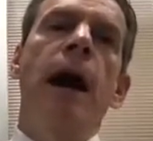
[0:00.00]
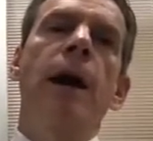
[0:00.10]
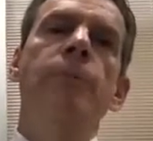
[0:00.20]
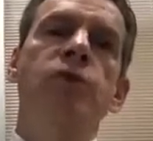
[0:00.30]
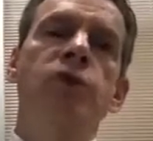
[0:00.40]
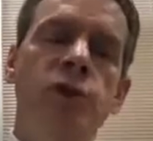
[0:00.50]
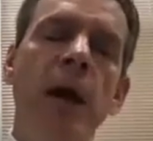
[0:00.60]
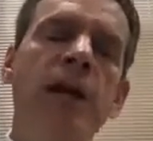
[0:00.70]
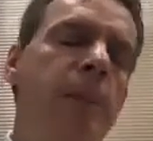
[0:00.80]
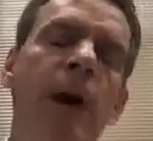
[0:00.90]

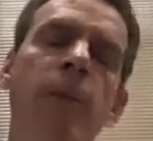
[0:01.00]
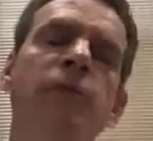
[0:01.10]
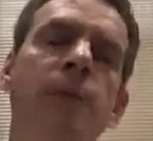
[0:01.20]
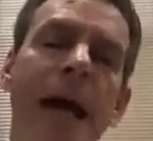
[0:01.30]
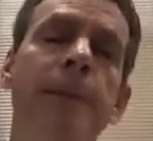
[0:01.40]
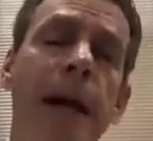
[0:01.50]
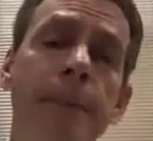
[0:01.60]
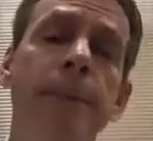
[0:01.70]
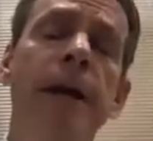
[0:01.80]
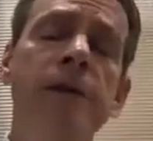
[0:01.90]
stress bioinformatic
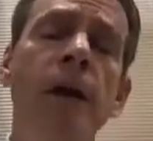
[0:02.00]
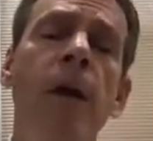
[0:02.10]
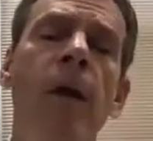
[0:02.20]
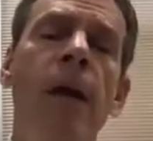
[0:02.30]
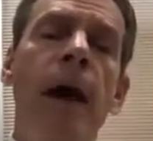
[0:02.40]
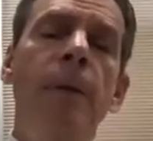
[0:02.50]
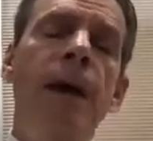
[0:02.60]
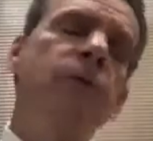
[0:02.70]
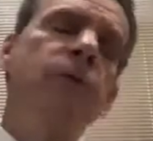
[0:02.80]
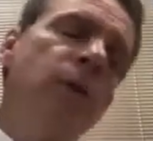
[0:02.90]
pipelines.
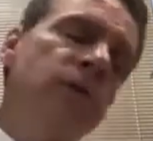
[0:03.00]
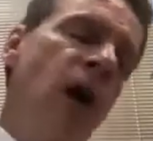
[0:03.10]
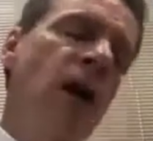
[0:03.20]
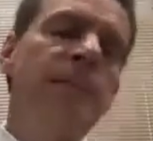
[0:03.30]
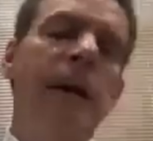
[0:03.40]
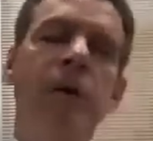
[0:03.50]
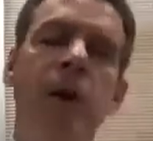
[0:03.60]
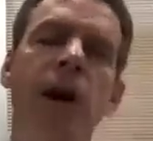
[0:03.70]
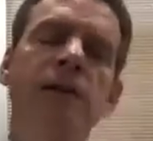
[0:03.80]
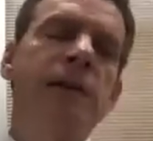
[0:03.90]
We've talked about the
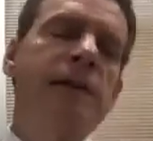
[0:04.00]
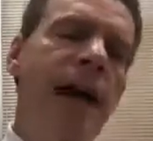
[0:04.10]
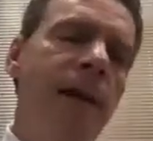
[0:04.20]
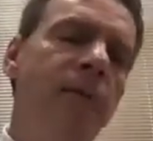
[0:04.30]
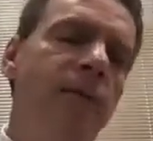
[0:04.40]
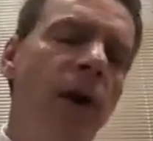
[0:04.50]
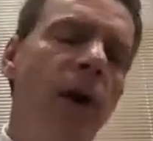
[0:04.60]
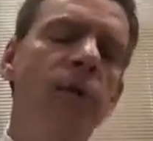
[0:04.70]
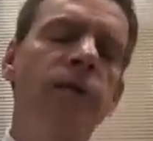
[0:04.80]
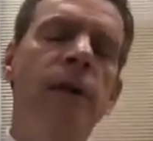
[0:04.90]
cost and the time
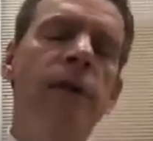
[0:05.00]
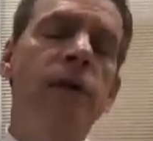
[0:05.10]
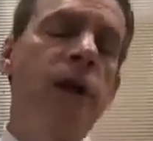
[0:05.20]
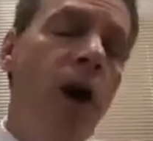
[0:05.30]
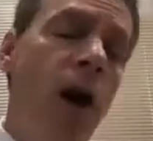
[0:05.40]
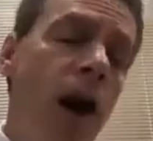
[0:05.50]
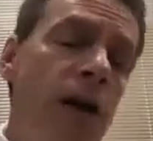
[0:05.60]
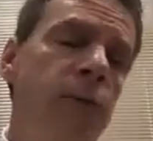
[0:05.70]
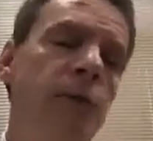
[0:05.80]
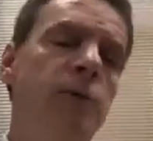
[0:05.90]
involved, the costs
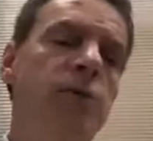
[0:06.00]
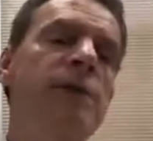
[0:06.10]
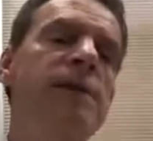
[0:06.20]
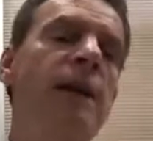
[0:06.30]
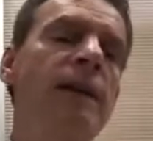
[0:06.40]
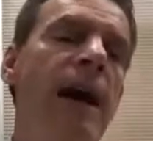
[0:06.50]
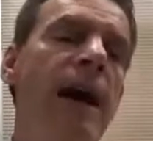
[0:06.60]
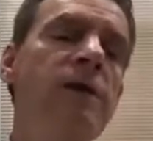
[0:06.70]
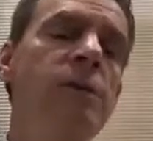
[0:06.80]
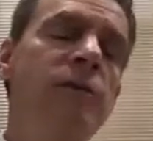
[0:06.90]
of producing cell
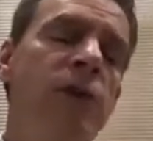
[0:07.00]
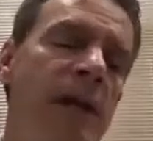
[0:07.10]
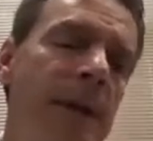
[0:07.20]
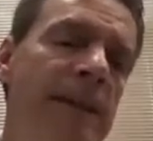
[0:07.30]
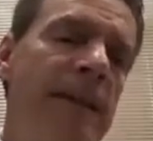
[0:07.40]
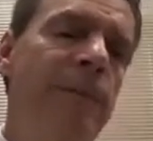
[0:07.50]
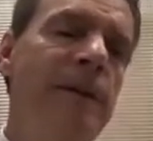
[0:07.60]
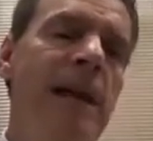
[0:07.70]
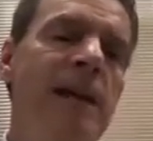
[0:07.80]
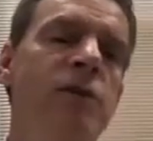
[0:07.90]
lines. We talked about the
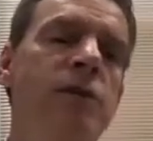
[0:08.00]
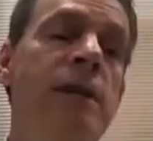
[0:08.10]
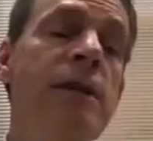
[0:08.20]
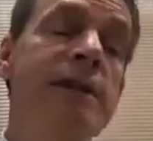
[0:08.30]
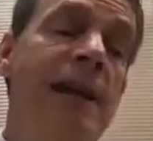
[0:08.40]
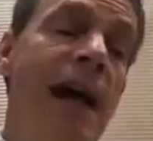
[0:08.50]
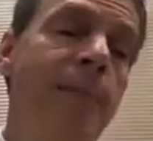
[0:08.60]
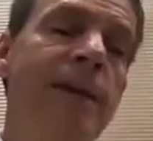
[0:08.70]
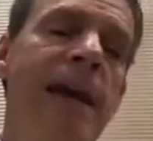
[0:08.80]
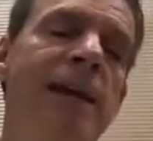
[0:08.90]
limitations, the time it
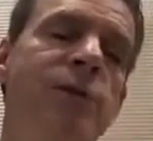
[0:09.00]
takes.